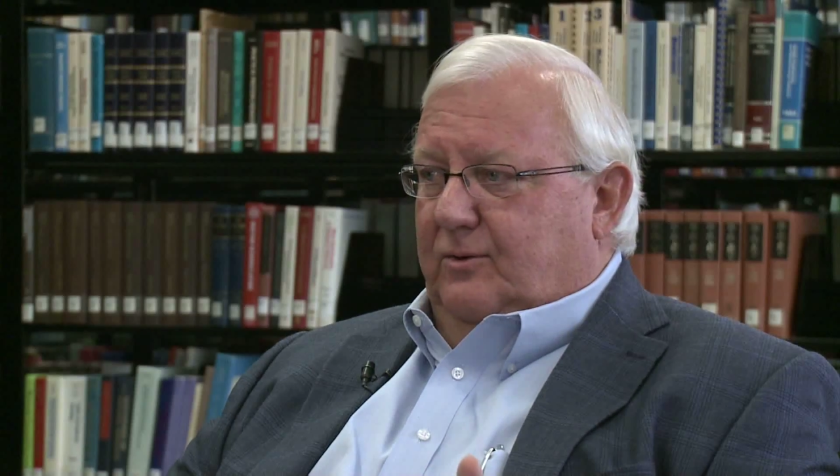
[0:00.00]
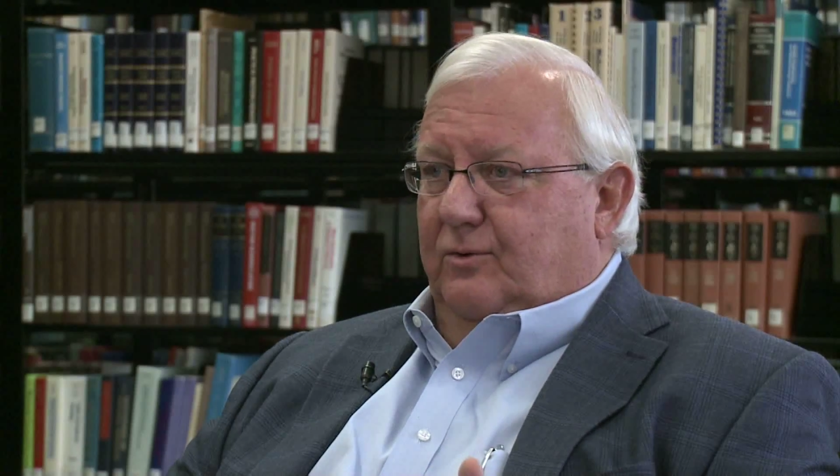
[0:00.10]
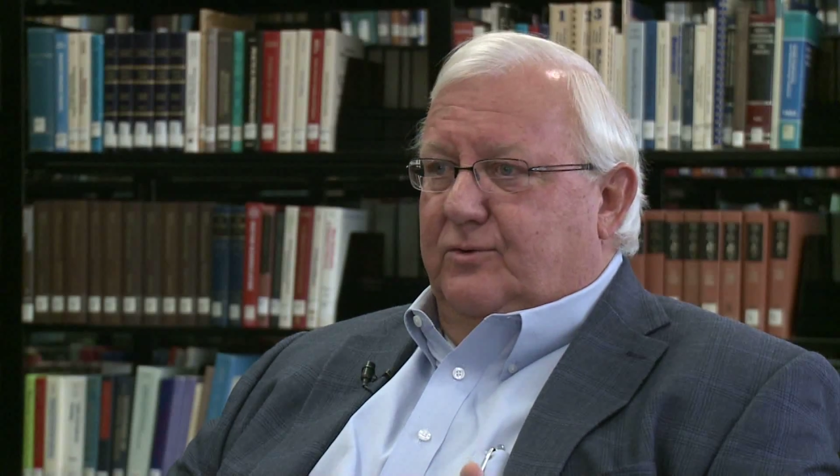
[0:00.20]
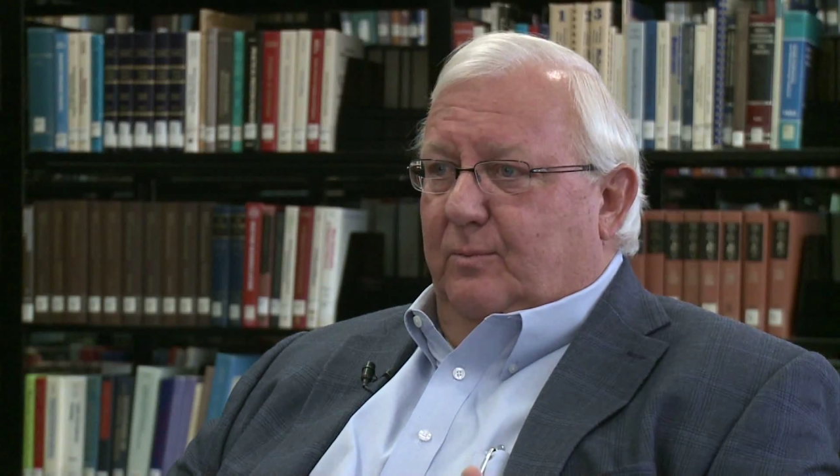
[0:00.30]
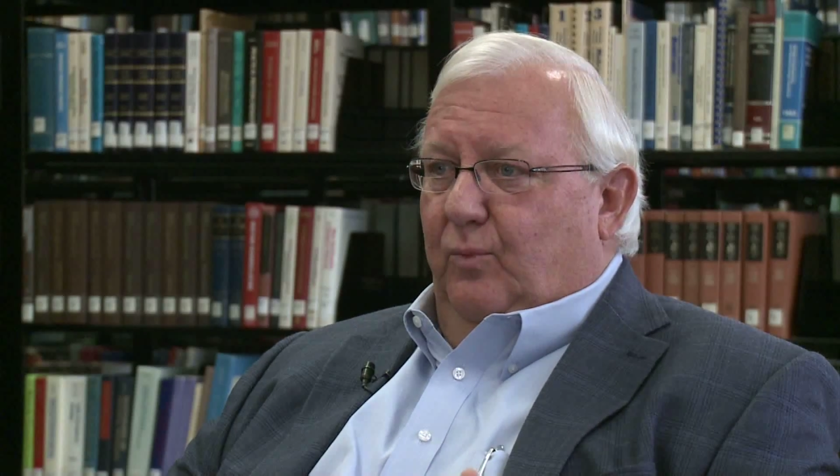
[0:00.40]

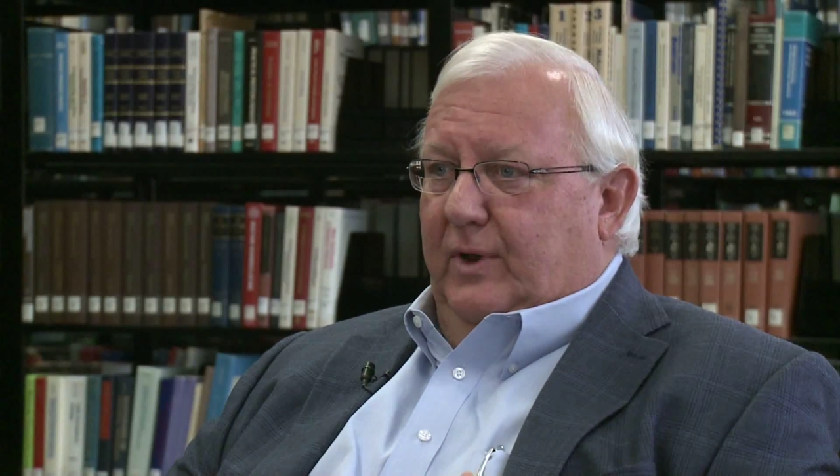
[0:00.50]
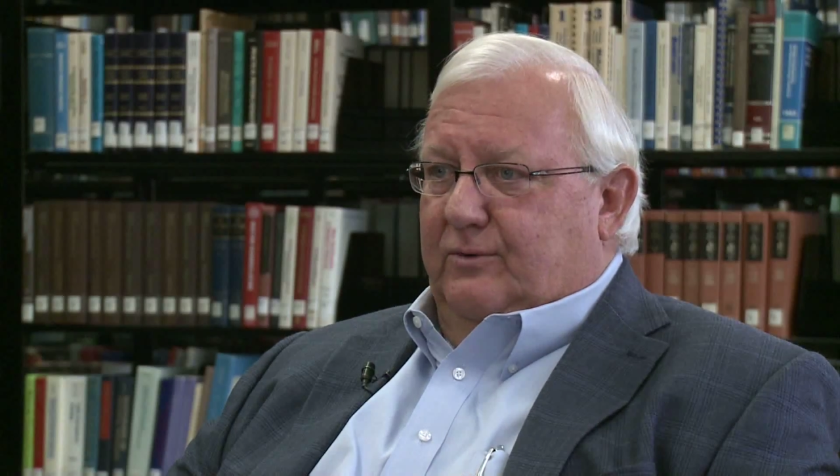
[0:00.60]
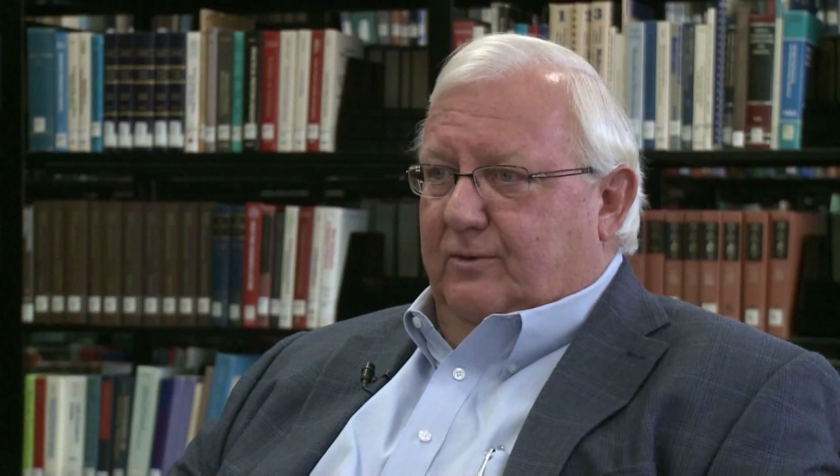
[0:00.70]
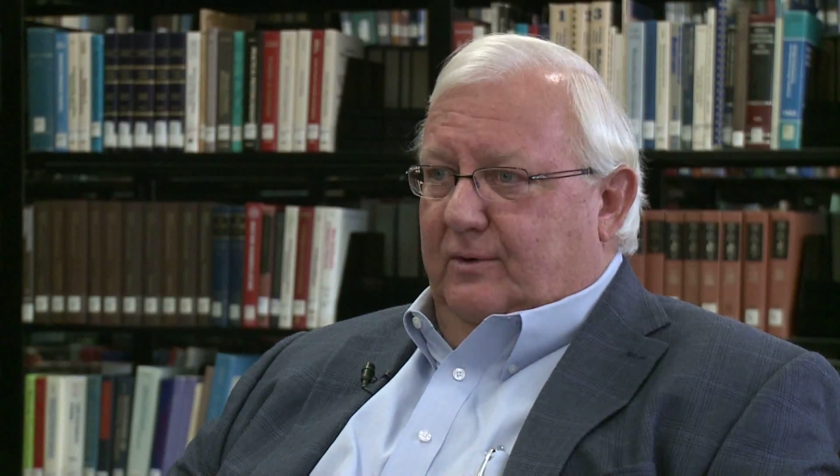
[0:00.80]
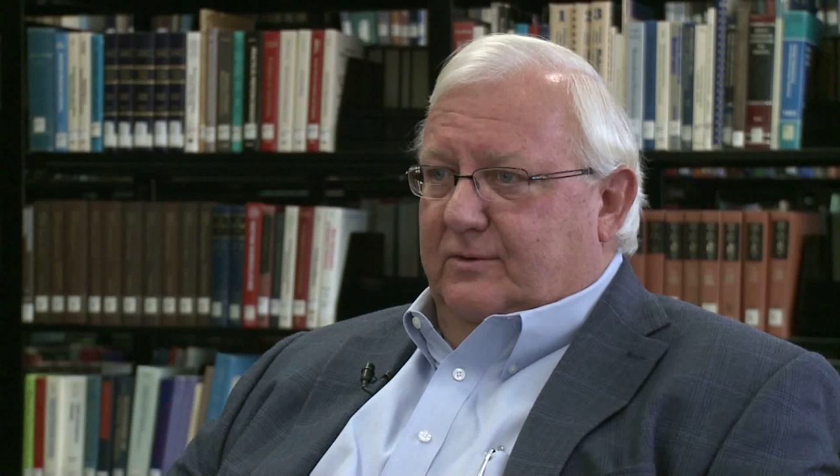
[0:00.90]
do some
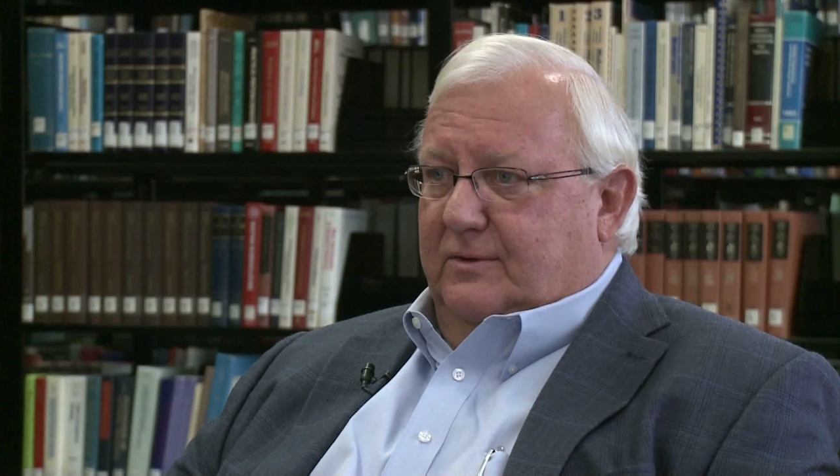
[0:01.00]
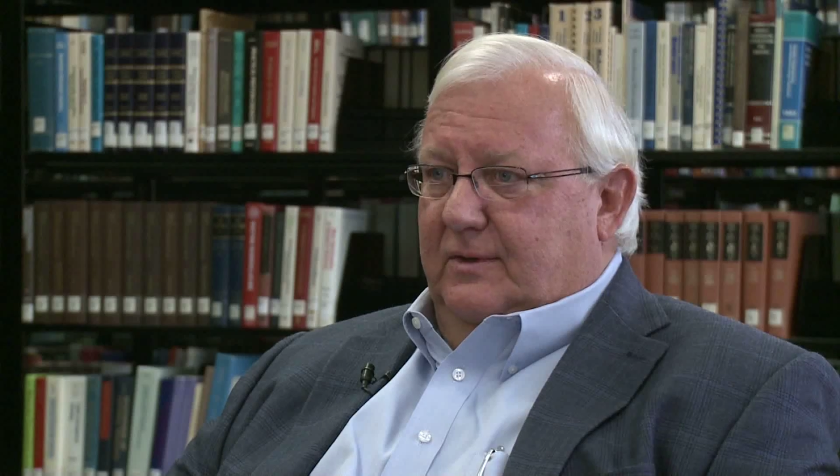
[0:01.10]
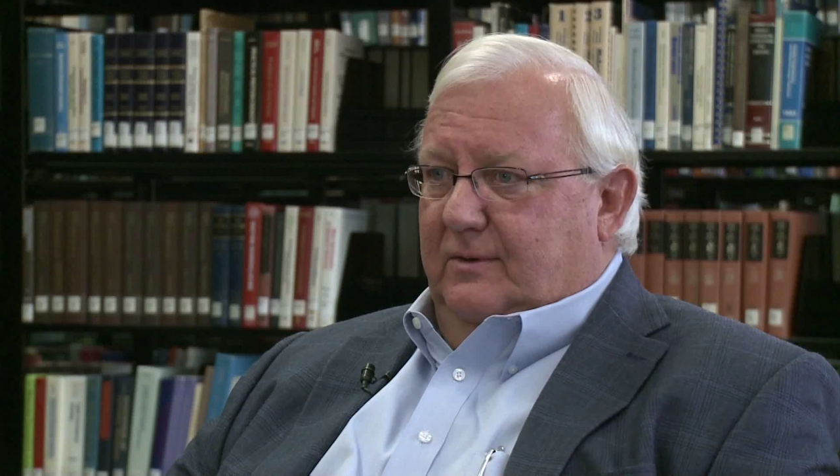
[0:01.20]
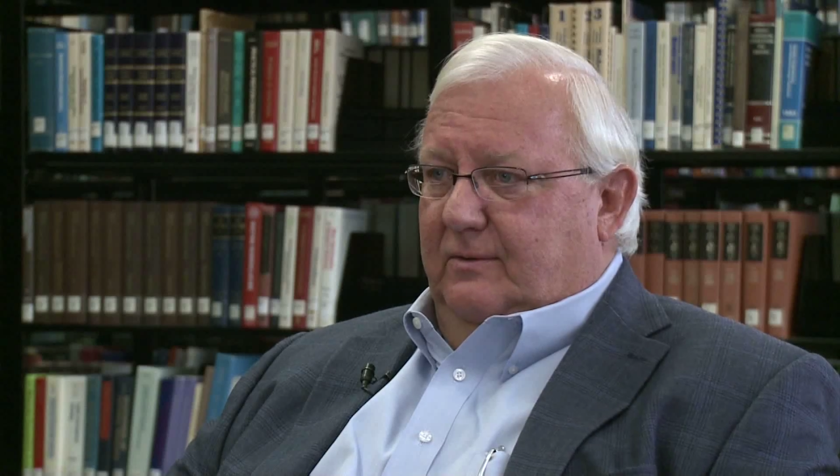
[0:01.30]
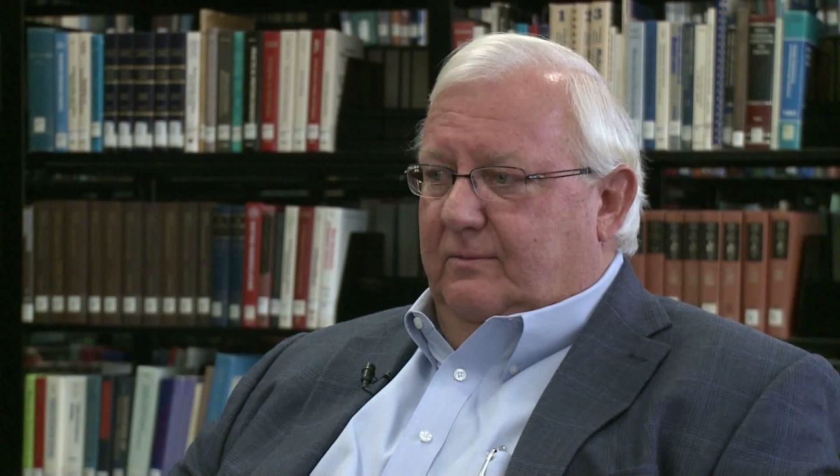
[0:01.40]
research
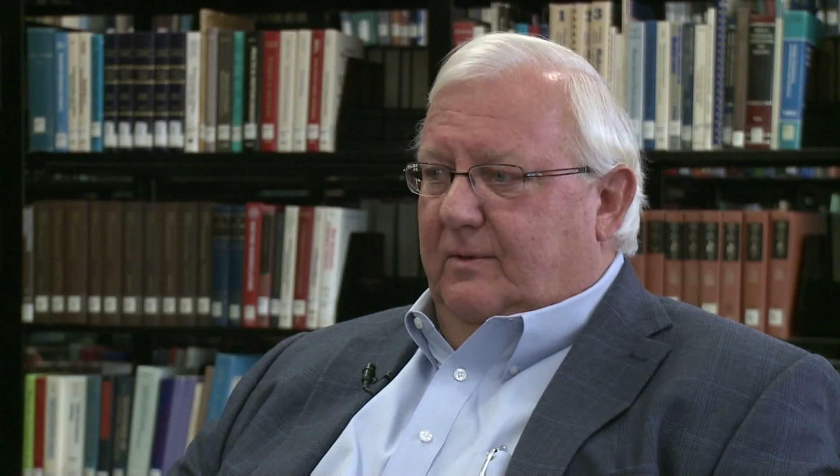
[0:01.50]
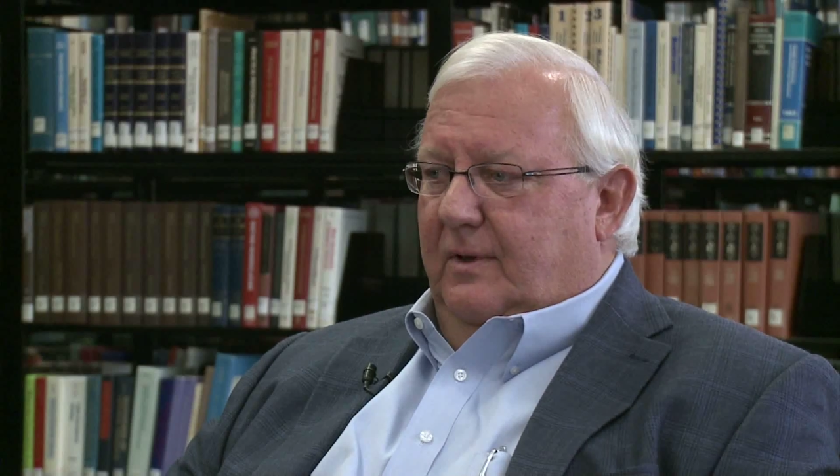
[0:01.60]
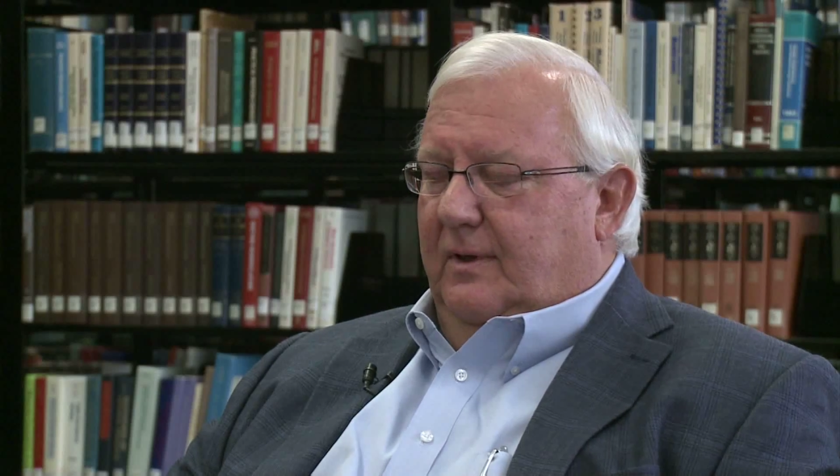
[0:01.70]
to